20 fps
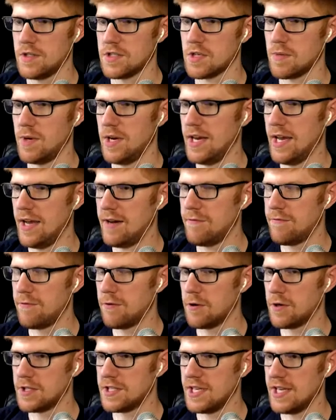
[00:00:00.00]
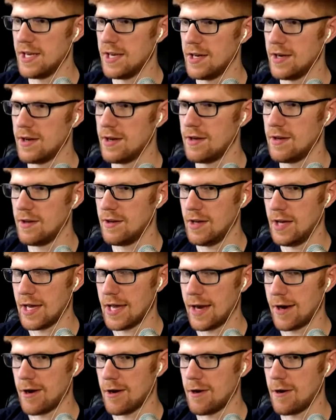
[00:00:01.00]
It's gonna be 9:14. I
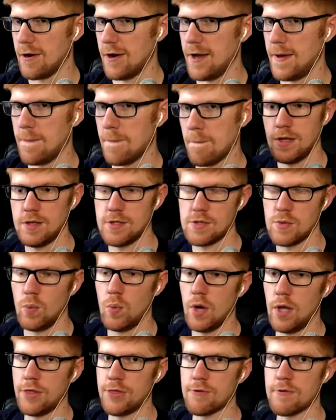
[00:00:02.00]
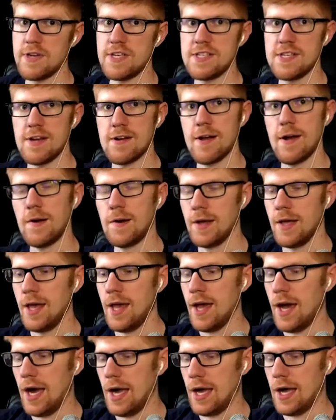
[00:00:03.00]
gotta hurry. So 1:30.
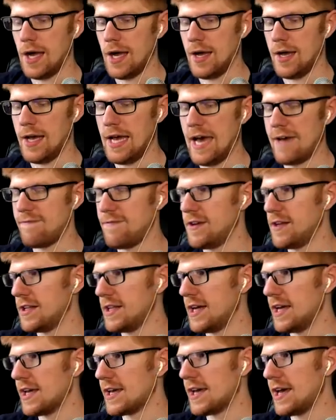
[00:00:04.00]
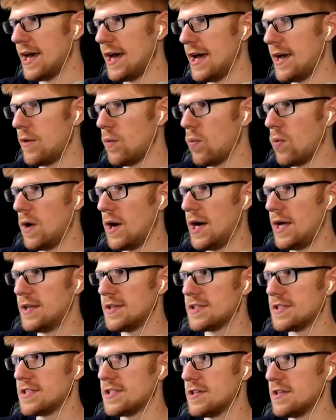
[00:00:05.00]
I feel like I
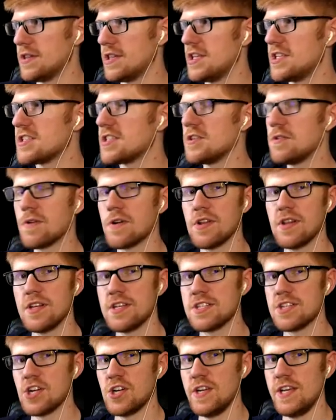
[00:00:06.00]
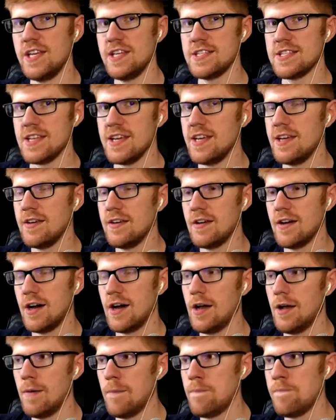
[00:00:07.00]
want these two, or at least are easy,
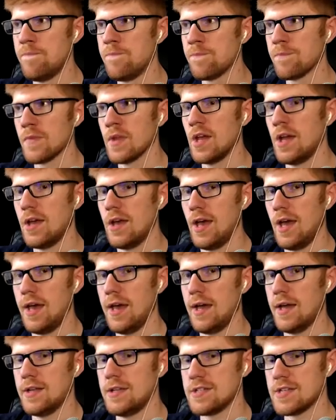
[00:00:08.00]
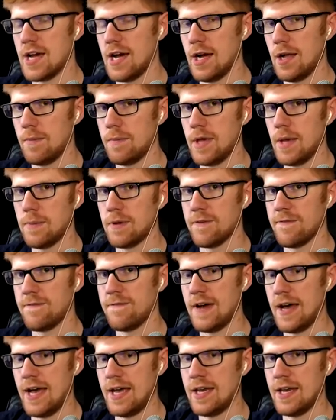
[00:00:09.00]
and I'll be able to
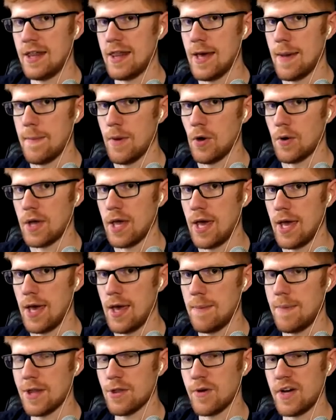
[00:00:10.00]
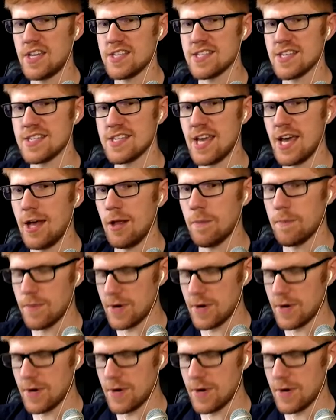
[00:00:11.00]
find them. Okay. By the way, it says help.